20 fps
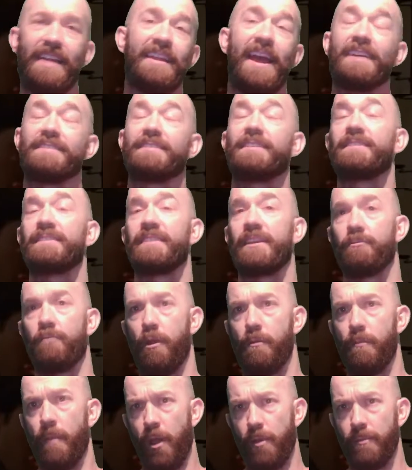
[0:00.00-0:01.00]
has his
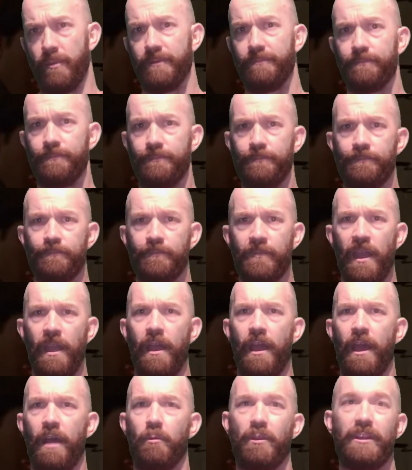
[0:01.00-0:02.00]
hero moment.
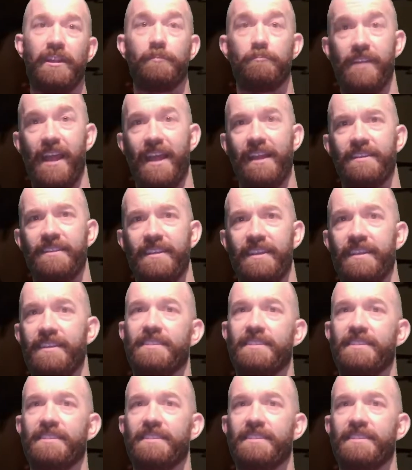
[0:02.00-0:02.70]
When in reality,